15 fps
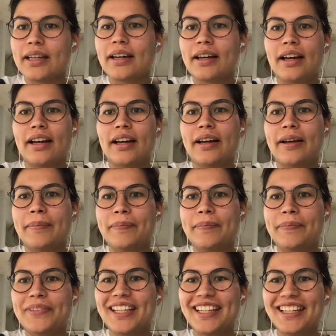
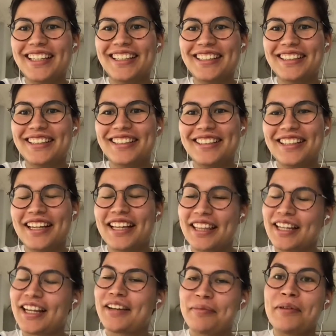I think I've
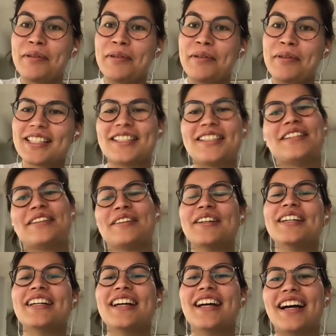been forced to.
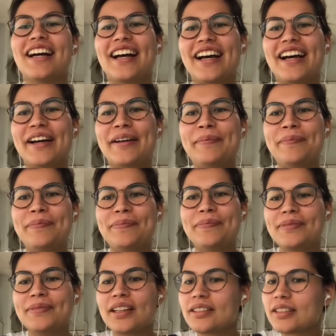
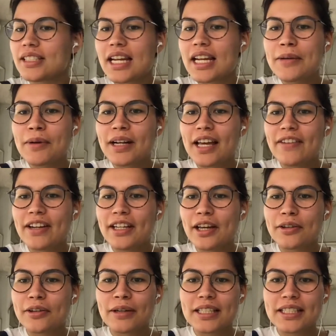Does anyone have any other
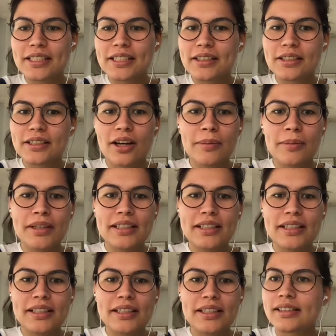questions, comments
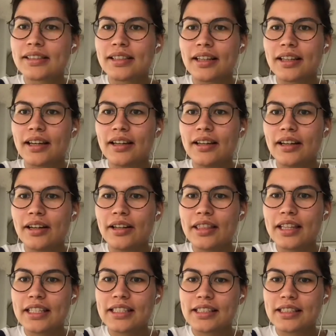on this?
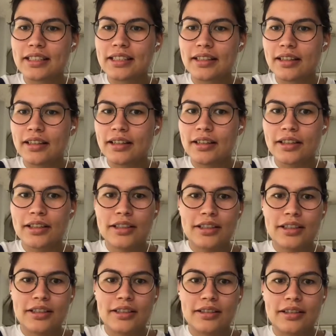
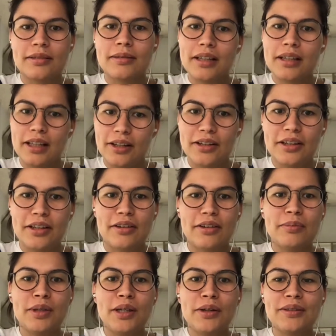Elena, you're on
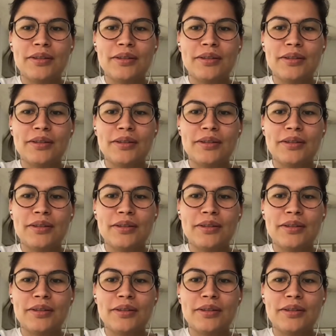mute.